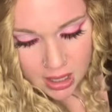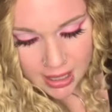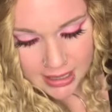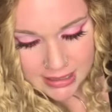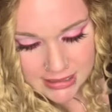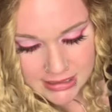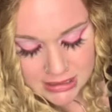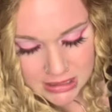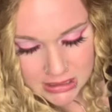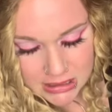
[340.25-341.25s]
and it's
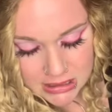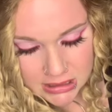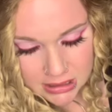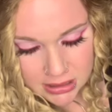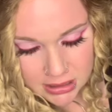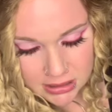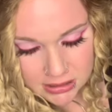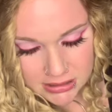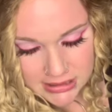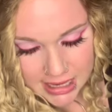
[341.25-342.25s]
in the
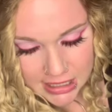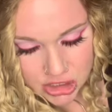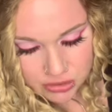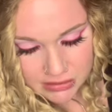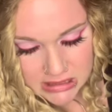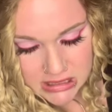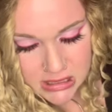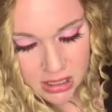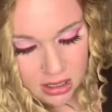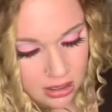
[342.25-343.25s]
colour Tangerine
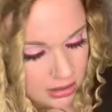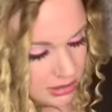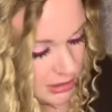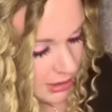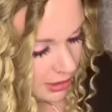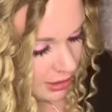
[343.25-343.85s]
Tarte,